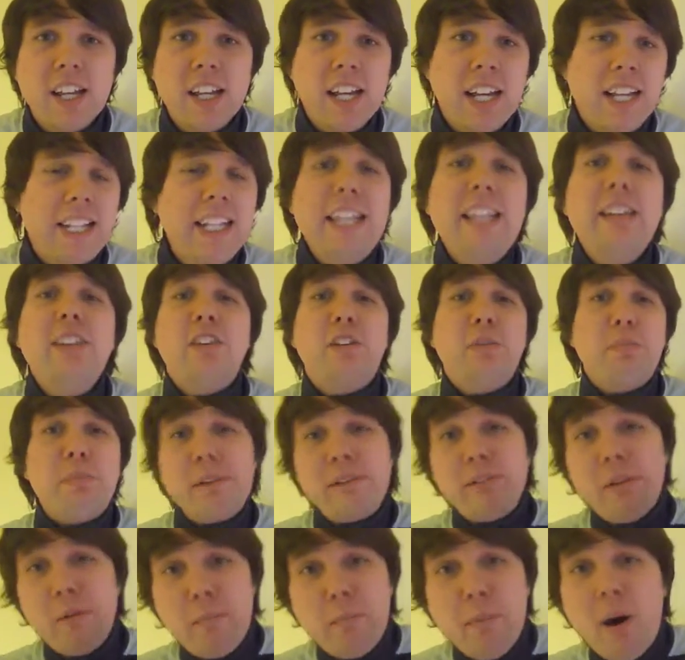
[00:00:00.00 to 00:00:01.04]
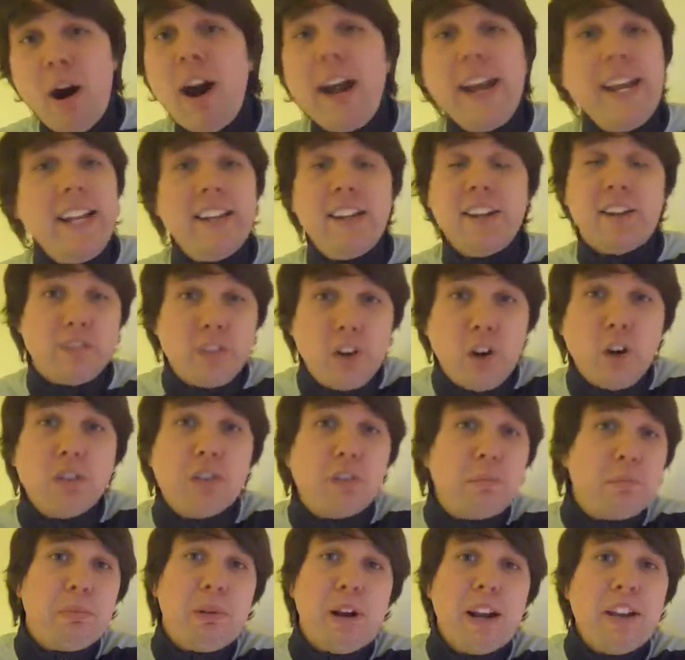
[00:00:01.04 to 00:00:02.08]
and needed to be reminded of
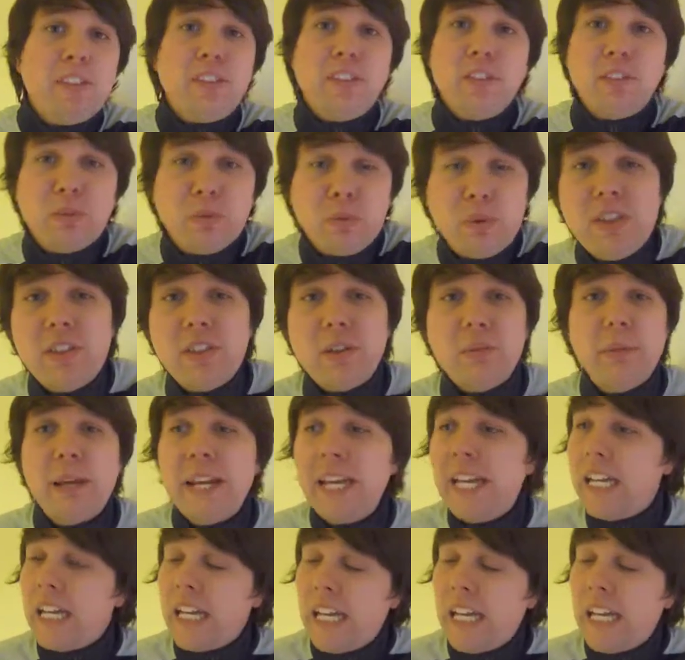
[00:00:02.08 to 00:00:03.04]
God's presence with them.